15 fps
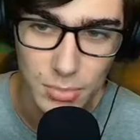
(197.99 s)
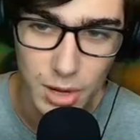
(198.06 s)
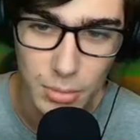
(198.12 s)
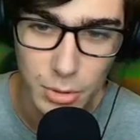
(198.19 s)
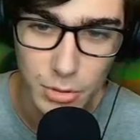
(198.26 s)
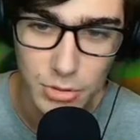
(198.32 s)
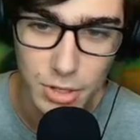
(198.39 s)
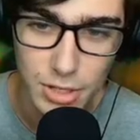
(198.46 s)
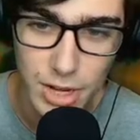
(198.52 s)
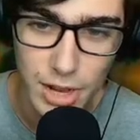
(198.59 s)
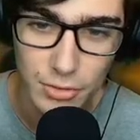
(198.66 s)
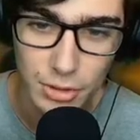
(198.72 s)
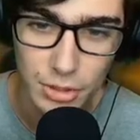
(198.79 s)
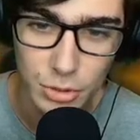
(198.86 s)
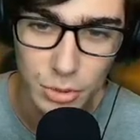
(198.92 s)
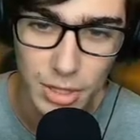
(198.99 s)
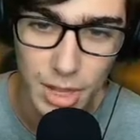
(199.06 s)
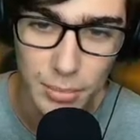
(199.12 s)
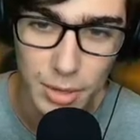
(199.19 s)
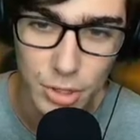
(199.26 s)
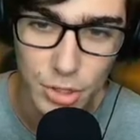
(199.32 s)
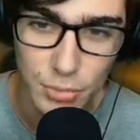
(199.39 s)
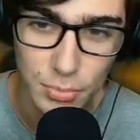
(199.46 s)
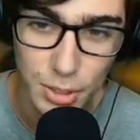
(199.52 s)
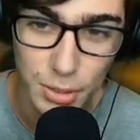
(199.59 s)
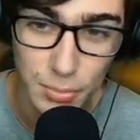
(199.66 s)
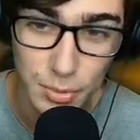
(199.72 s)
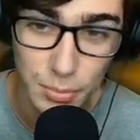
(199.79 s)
my moves are not really doing that much, but